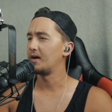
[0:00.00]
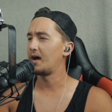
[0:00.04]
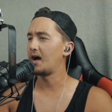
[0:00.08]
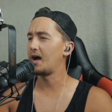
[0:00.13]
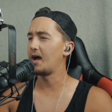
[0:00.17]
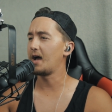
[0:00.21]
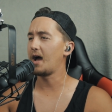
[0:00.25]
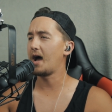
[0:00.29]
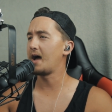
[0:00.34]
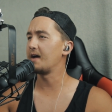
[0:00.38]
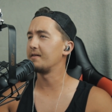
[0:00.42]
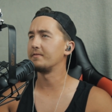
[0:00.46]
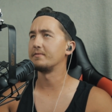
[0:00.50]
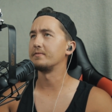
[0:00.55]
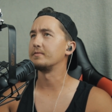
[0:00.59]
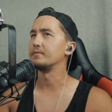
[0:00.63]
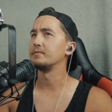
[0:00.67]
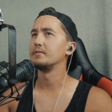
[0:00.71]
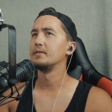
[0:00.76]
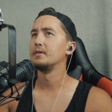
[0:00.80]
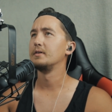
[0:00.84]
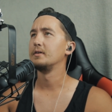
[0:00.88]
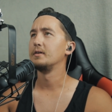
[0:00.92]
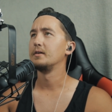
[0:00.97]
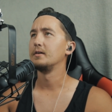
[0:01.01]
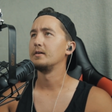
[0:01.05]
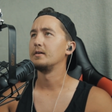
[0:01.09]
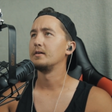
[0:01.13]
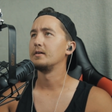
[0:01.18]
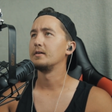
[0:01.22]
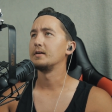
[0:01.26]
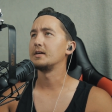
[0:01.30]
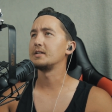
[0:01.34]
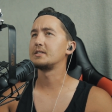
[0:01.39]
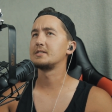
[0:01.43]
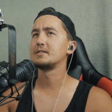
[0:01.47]
I, I've,
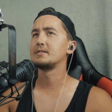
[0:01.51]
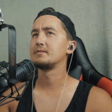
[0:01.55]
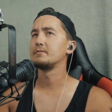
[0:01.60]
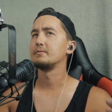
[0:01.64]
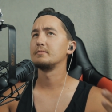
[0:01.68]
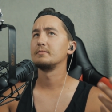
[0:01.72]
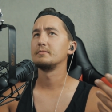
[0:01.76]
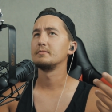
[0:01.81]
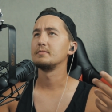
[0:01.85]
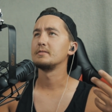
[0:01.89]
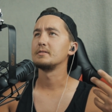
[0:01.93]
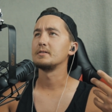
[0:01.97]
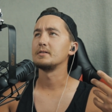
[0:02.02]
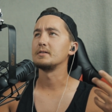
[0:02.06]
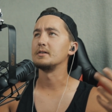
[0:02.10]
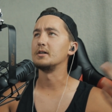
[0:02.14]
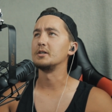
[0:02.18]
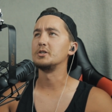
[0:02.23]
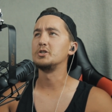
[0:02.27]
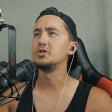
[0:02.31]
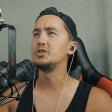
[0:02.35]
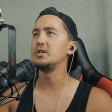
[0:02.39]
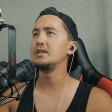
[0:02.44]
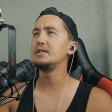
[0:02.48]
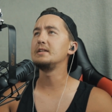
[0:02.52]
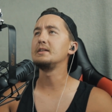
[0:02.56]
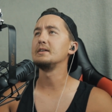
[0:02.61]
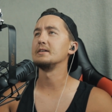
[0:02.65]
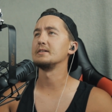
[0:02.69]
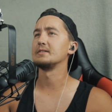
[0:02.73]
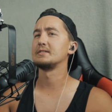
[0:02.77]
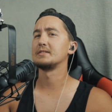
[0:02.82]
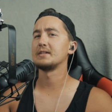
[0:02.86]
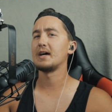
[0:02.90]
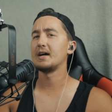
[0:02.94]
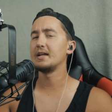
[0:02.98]
that's a
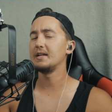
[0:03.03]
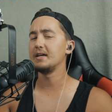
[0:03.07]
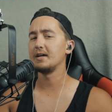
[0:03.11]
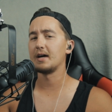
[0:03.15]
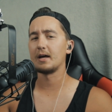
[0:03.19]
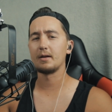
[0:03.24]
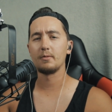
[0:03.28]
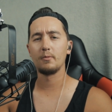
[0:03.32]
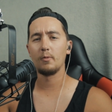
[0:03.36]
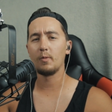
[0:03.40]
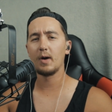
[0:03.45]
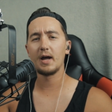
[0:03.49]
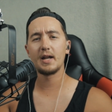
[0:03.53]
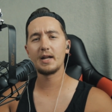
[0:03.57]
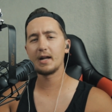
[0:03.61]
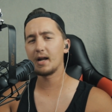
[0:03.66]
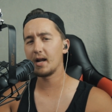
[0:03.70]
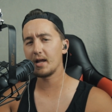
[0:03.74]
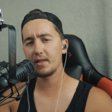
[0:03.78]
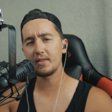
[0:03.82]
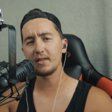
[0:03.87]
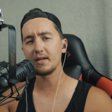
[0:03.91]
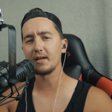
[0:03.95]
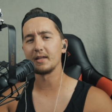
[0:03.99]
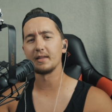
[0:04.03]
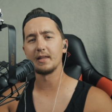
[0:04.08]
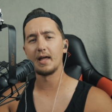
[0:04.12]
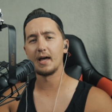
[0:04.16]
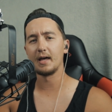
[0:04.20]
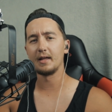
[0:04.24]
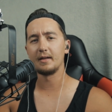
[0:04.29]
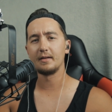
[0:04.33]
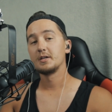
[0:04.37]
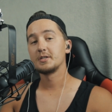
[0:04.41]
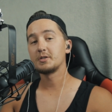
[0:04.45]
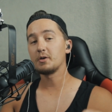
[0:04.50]
genius idea. Why didn't I think of
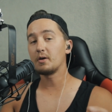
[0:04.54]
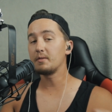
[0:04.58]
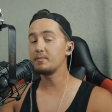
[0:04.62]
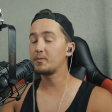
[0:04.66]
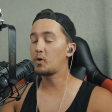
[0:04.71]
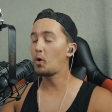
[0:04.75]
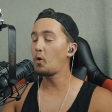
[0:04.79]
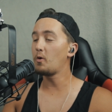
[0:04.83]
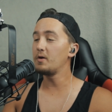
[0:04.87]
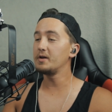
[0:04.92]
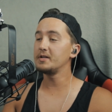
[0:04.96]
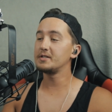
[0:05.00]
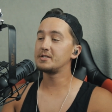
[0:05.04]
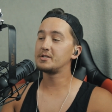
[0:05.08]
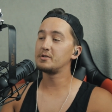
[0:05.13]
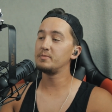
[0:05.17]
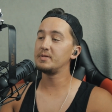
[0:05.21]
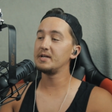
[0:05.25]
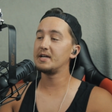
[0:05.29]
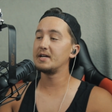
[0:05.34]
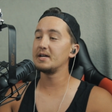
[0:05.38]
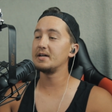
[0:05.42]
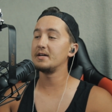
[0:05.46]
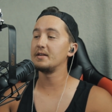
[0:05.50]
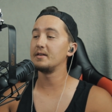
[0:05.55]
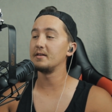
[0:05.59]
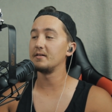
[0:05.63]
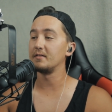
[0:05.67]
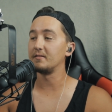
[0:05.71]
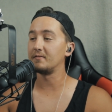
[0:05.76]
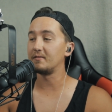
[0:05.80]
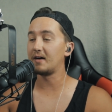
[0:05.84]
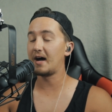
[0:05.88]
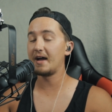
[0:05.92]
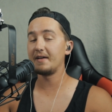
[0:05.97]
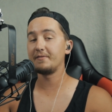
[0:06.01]
that? So I'm going to begin
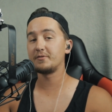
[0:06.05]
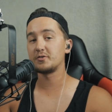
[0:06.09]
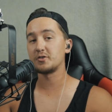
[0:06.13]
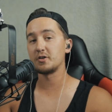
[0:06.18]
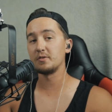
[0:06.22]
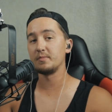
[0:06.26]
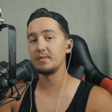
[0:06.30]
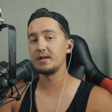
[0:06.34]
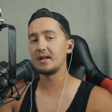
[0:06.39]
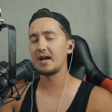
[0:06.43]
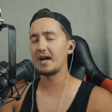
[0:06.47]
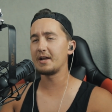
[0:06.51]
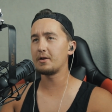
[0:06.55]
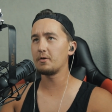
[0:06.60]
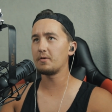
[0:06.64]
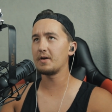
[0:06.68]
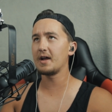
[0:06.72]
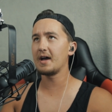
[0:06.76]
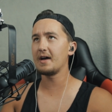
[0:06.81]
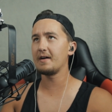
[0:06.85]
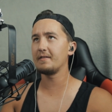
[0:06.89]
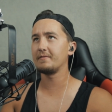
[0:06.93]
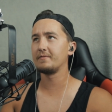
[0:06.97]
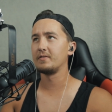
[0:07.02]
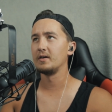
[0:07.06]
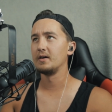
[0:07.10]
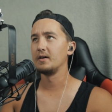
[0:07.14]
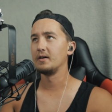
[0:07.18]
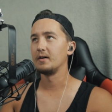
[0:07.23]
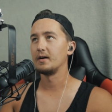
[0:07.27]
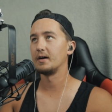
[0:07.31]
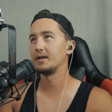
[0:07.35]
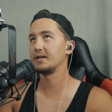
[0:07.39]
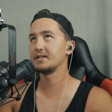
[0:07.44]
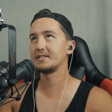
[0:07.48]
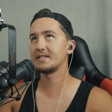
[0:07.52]
live streaming. I don't have
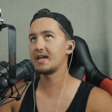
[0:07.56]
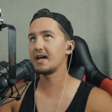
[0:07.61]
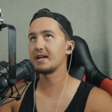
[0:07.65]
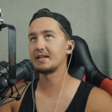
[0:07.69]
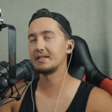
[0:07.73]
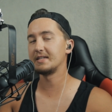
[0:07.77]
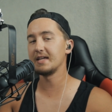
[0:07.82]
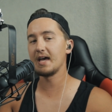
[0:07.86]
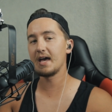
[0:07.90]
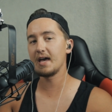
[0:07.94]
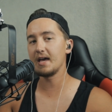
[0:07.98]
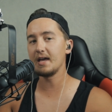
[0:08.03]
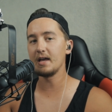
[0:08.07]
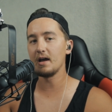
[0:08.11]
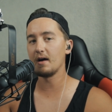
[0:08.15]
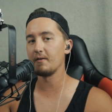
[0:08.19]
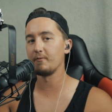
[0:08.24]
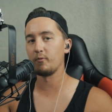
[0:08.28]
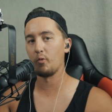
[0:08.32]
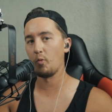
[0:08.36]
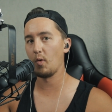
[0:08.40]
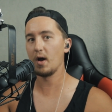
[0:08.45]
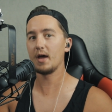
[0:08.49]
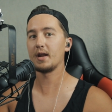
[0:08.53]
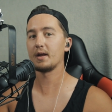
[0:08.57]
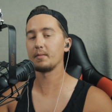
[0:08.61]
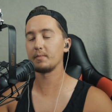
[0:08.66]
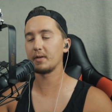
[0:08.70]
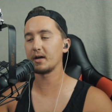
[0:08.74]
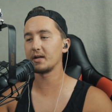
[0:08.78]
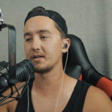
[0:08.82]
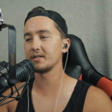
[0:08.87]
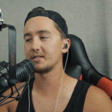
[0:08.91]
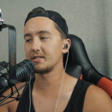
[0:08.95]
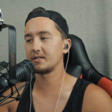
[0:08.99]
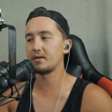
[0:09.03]
an exact day of when I'm
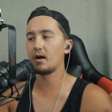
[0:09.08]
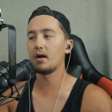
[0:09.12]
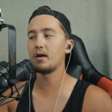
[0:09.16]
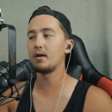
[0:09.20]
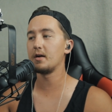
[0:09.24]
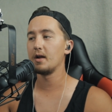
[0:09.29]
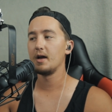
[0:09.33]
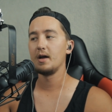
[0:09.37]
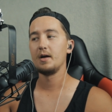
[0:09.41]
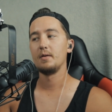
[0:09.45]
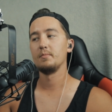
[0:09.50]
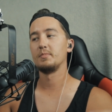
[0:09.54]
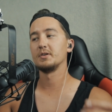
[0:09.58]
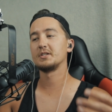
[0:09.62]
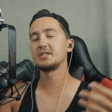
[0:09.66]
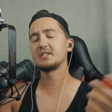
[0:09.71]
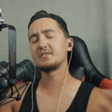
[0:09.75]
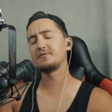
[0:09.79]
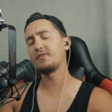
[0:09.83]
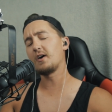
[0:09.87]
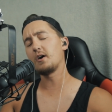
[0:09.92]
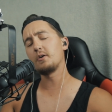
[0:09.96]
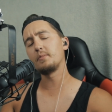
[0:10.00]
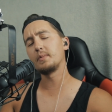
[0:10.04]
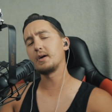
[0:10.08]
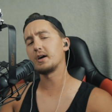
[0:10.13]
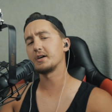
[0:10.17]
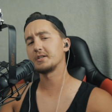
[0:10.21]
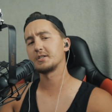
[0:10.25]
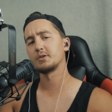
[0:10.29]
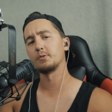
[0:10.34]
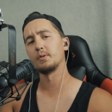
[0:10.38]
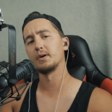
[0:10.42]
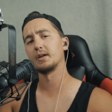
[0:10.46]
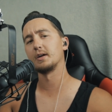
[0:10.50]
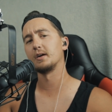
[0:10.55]
going to start, but just follow me on
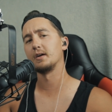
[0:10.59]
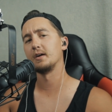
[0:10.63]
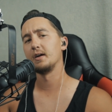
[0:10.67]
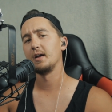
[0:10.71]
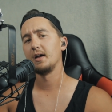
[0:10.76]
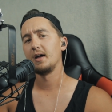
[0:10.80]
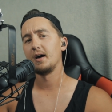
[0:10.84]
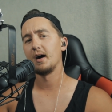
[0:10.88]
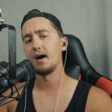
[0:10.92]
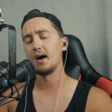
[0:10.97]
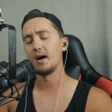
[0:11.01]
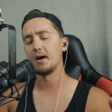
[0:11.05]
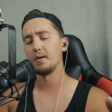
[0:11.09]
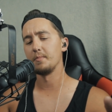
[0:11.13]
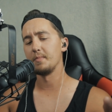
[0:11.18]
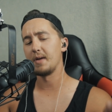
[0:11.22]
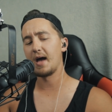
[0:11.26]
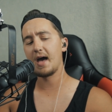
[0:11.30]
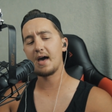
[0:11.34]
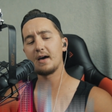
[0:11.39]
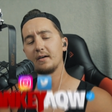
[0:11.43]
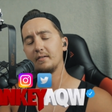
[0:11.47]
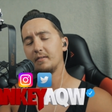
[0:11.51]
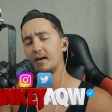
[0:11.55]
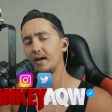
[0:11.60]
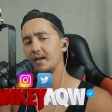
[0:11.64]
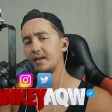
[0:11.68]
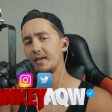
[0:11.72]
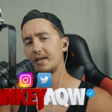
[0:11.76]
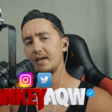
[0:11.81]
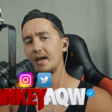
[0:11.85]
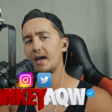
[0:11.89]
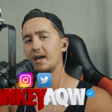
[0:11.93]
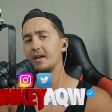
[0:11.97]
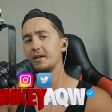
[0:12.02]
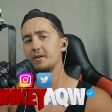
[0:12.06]
Twitter um, at
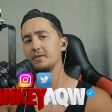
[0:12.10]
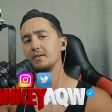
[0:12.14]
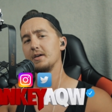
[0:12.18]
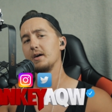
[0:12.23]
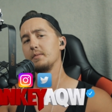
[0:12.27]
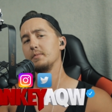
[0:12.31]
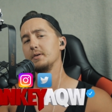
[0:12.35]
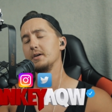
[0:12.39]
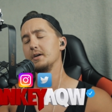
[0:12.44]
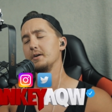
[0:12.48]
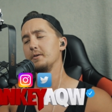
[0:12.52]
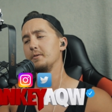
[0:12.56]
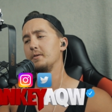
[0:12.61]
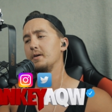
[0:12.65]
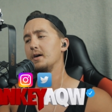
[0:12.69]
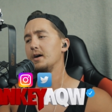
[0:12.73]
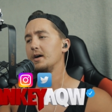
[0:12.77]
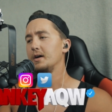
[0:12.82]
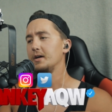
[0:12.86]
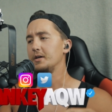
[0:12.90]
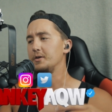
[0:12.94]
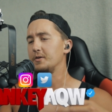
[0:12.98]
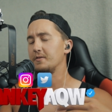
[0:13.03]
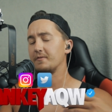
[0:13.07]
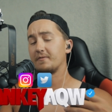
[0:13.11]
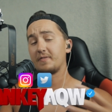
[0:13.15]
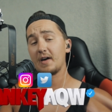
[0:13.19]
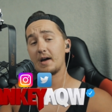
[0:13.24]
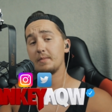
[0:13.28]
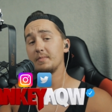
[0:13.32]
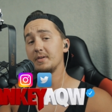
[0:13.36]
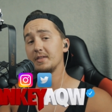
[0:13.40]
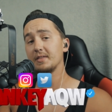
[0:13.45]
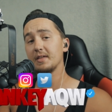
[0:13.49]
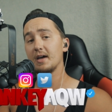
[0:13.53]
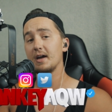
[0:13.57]
LankeyAQW. You can
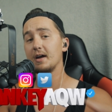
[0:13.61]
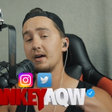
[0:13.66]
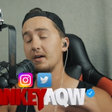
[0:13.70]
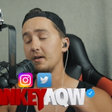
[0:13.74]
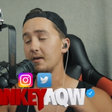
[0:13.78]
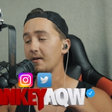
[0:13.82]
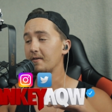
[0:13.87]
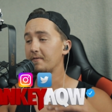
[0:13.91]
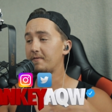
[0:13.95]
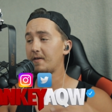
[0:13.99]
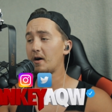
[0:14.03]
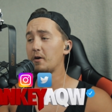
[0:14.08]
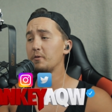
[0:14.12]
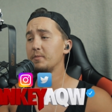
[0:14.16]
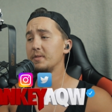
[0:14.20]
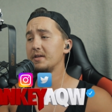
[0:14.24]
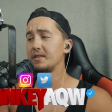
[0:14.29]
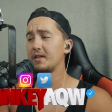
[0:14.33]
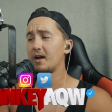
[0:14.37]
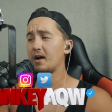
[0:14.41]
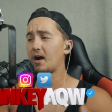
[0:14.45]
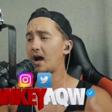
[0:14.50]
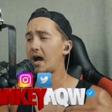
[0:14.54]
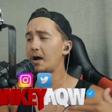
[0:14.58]
find me there. Follow me there.